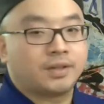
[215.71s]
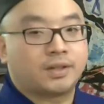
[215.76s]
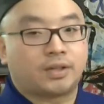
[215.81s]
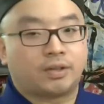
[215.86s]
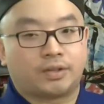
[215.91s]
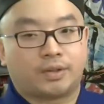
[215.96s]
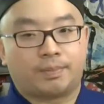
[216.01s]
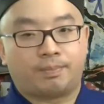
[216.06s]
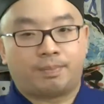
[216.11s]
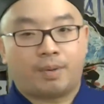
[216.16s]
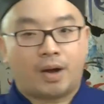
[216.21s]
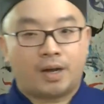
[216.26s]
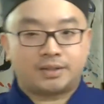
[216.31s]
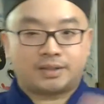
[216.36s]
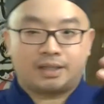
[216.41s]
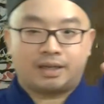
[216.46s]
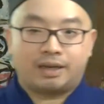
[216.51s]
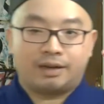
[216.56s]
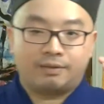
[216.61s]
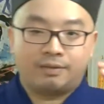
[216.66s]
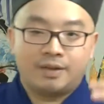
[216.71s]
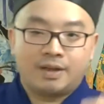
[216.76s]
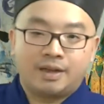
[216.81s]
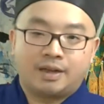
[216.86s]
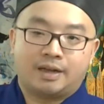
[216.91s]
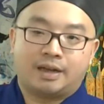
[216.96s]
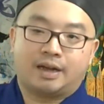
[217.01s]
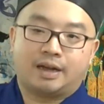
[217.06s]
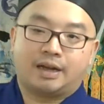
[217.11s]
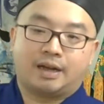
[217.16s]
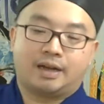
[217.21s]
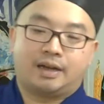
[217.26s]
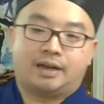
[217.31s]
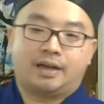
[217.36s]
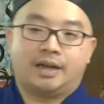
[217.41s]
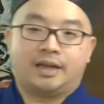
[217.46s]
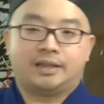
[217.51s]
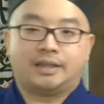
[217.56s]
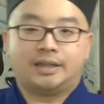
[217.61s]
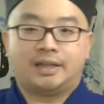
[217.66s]
So the positive
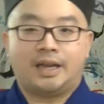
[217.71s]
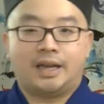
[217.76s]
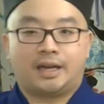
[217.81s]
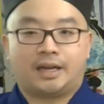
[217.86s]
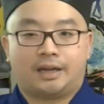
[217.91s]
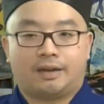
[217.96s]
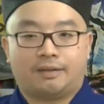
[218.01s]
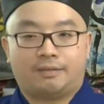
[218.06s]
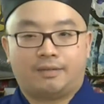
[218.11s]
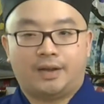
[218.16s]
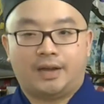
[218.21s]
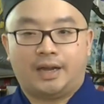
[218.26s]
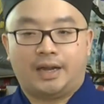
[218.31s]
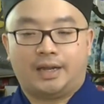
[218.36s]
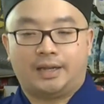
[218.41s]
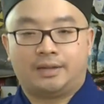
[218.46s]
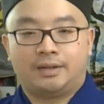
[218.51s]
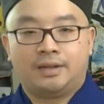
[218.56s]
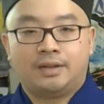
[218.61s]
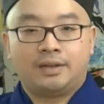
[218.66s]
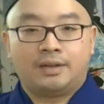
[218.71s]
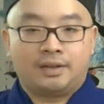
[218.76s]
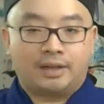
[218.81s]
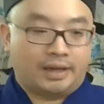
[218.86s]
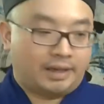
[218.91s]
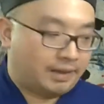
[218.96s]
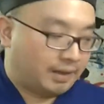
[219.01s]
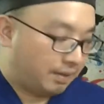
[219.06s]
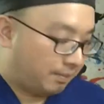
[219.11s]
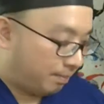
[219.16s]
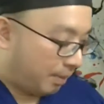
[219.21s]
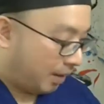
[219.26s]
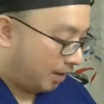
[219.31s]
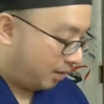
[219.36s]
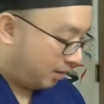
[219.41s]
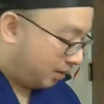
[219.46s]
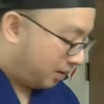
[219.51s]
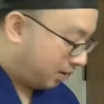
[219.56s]
and the negative, and then by